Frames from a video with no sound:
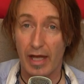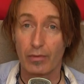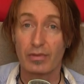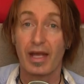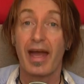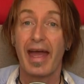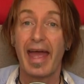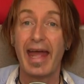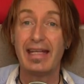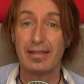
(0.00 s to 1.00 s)
sound.
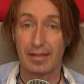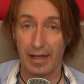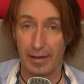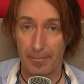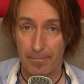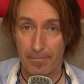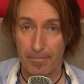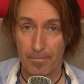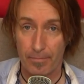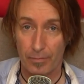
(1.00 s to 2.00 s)
Gente.
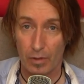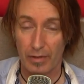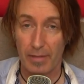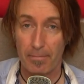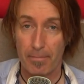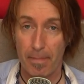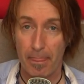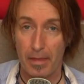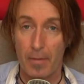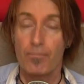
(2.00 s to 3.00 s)
All right.
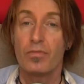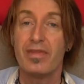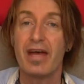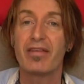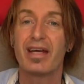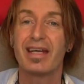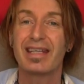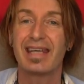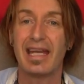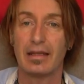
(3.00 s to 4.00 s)
Never
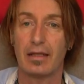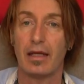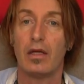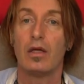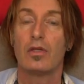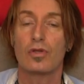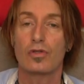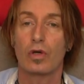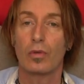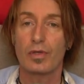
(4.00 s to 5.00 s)
gente. So
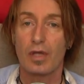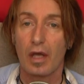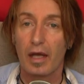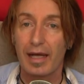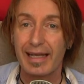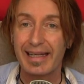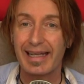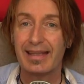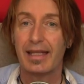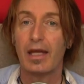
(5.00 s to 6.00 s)
it's always
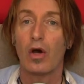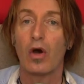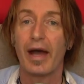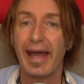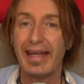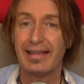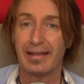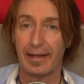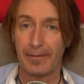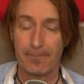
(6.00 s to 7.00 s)
gente or
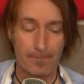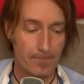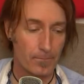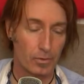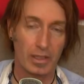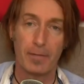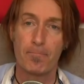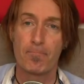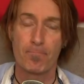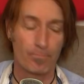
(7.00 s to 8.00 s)
gente. Okay
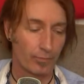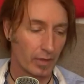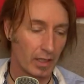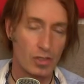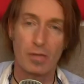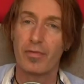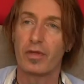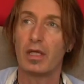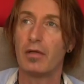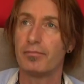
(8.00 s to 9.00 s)
in some of
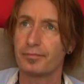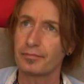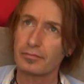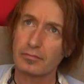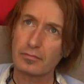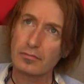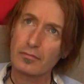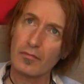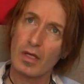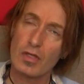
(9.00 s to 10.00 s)
the
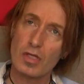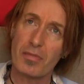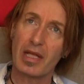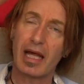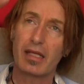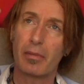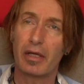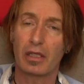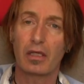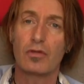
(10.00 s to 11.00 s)
some of the Latin
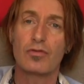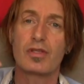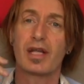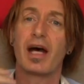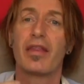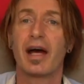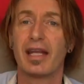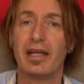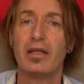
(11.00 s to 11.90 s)
American countries that that